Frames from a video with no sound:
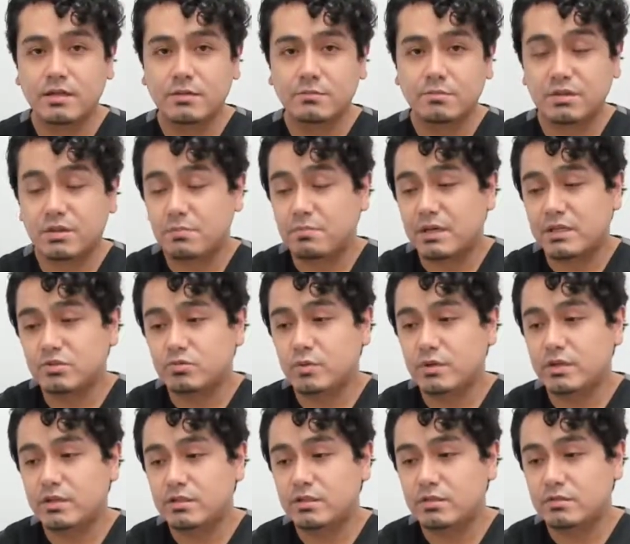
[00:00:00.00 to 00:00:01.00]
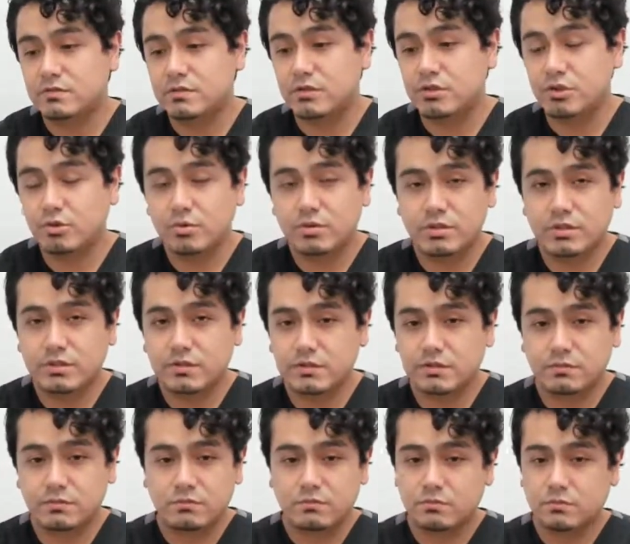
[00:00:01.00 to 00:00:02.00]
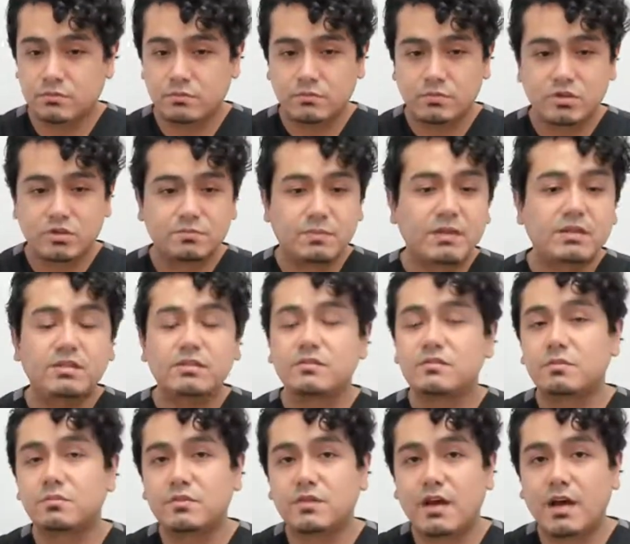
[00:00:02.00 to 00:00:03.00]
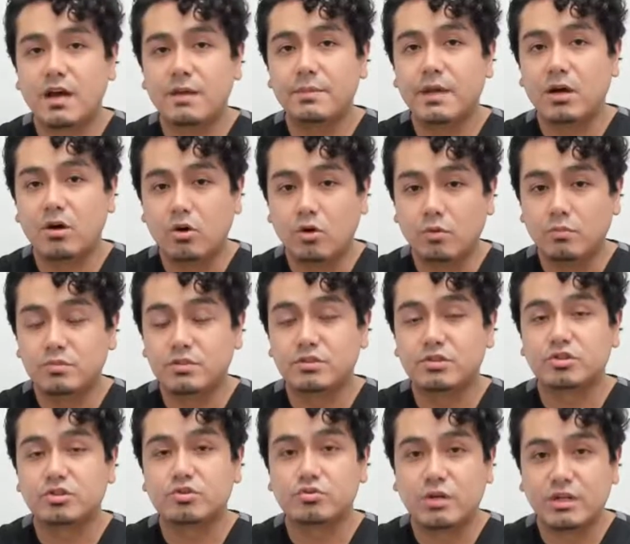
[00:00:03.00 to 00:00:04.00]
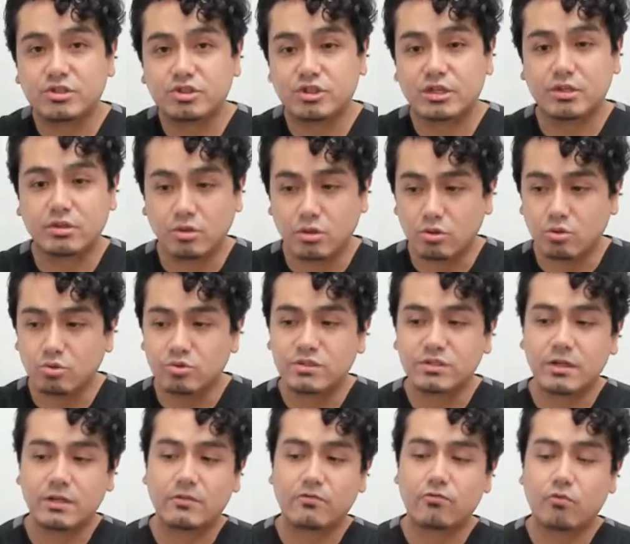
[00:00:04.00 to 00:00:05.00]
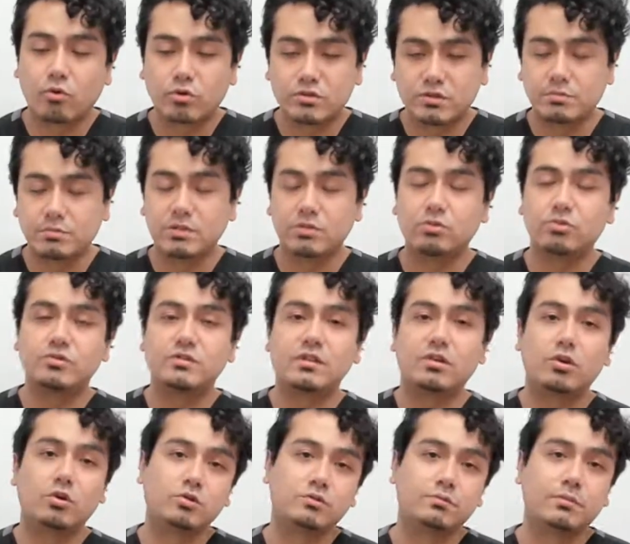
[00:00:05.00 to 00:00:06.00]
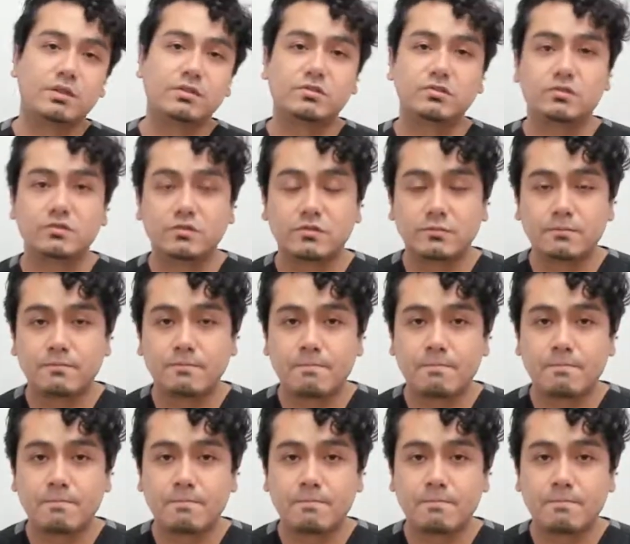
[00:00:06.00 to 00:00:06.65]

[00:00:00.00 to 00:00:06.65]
But the best way to do it is spending some time at home to stretch and forcibly loosen those muscles.